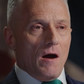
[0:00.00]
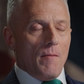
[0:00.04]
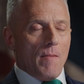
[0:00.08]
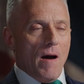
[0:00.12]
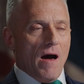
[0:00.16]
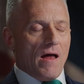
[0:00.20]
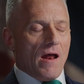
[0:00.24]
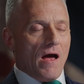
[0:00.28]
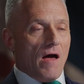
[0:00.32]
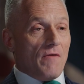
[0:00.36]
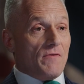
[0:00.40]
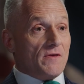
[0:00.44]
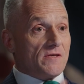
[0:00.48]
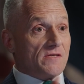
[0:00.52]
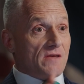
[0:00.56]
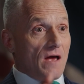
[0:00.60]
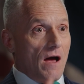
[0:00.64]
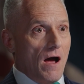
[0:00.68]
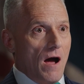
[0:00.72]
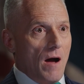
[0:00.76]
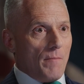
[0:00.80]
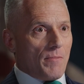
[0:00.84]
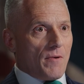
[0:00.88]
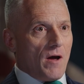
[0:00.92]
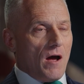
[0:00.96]
about how this
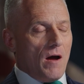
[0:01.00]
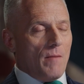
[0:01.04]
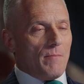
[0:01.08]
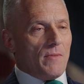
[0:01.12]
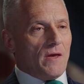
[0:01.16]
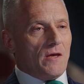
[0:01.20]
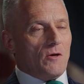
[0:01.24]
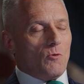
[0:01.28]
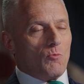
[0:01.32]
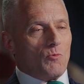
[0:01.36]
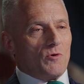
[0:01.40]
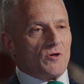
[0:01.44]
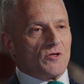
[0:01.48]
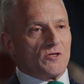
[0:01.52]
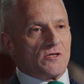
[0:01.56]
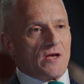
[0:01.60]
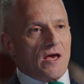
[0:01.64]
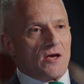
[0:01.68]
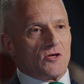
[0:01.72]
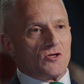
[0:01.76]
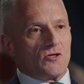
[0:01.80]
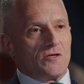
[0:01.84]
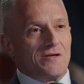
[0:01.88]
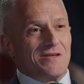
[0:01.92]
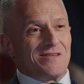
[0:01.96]
upcoming
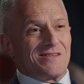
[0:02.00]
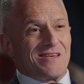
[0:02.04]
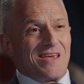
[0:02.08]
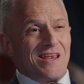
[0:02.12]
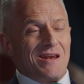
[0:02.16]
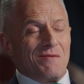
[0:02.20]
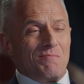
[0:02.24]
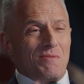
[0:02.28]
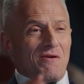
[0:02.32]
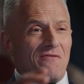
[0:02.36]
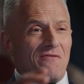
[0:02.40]
recession is going to